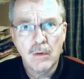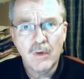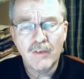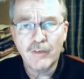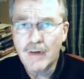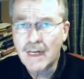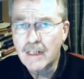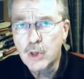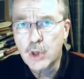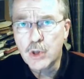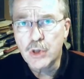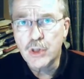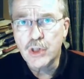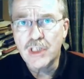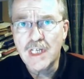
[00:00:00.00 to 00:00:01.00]
We've already
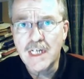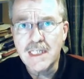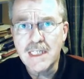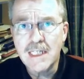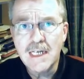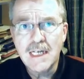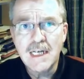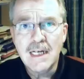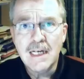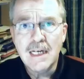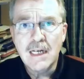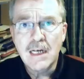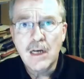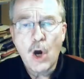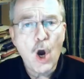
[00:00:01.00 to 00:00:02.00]
discussed this.
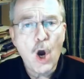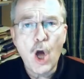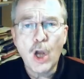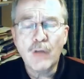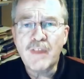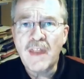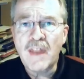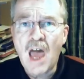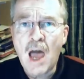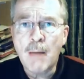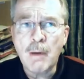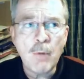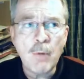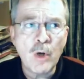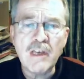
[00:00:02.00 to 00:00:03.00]
All of the
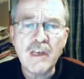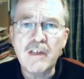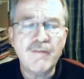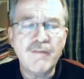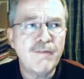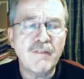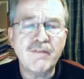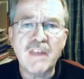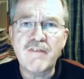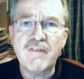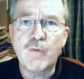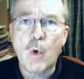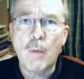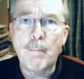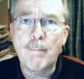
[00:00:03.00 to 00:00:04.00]
NAMA money, the
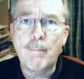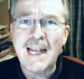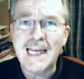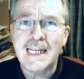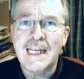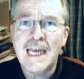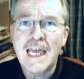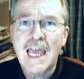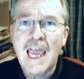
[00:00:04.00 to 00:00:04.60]
54 billion,